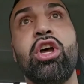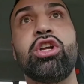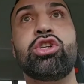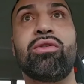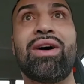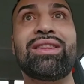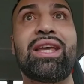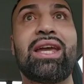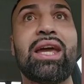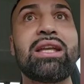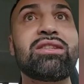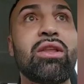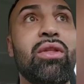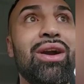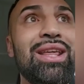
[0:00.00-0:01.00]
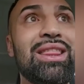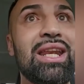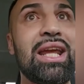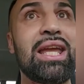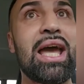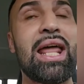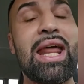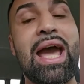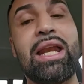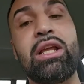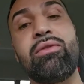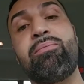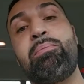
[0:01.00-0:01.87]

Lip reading: Gervonta gets underneath it again, and he